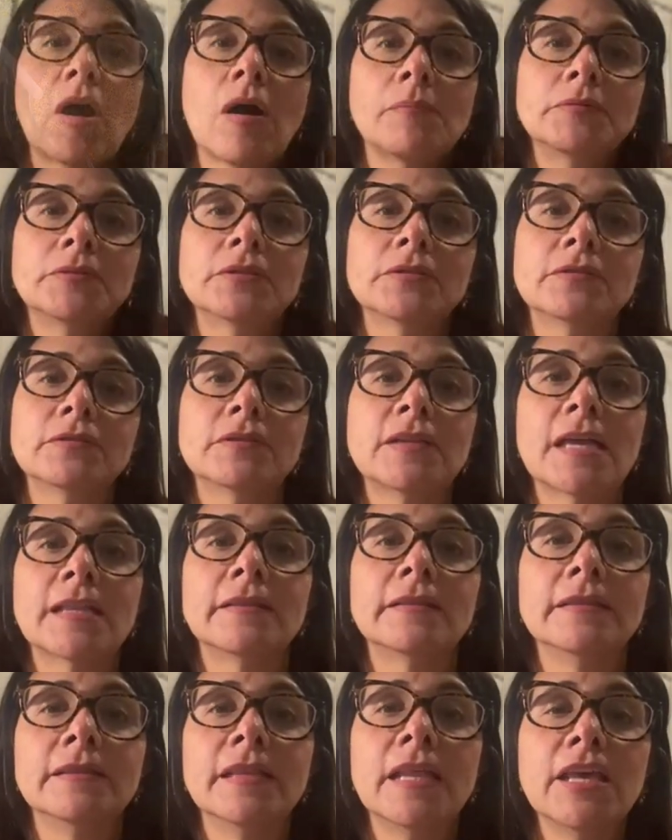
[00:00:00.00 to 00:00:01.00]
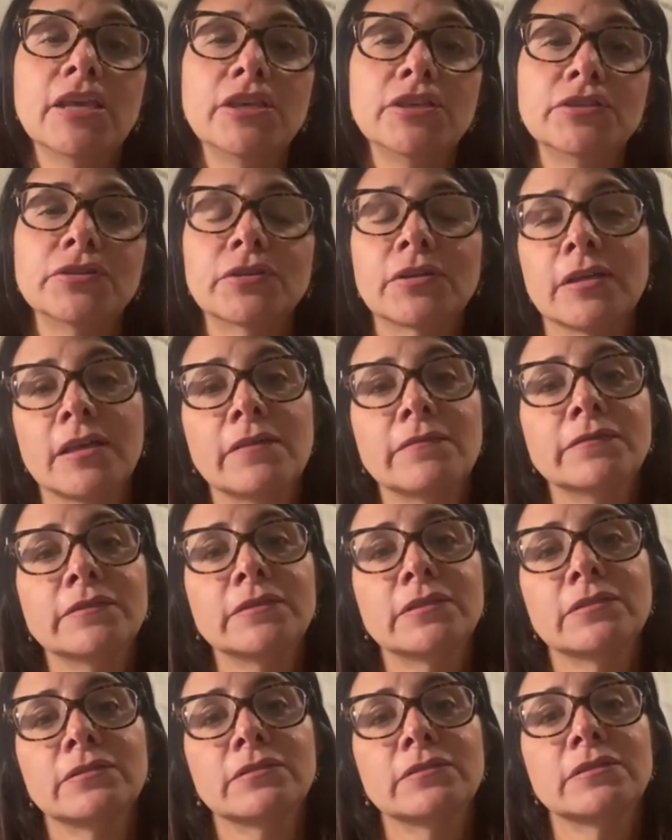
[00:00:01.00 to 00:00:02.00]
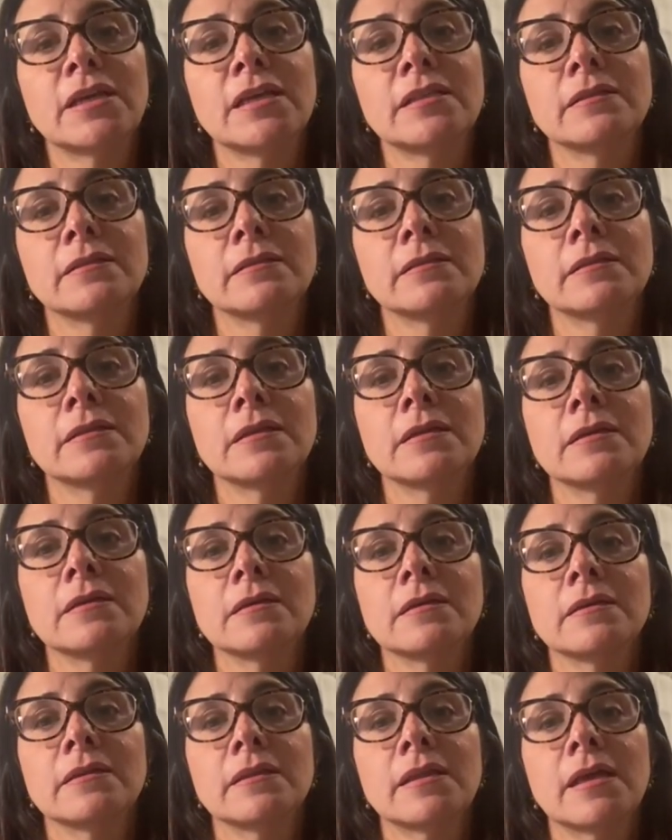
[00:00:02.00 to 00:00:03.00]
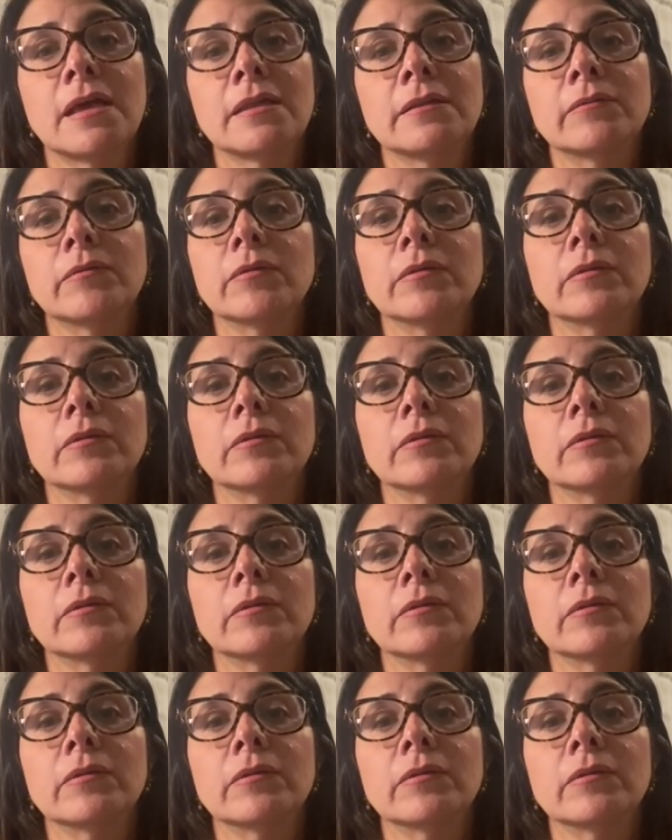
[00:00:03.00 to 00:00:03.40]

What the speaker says: options that nature gives us, and that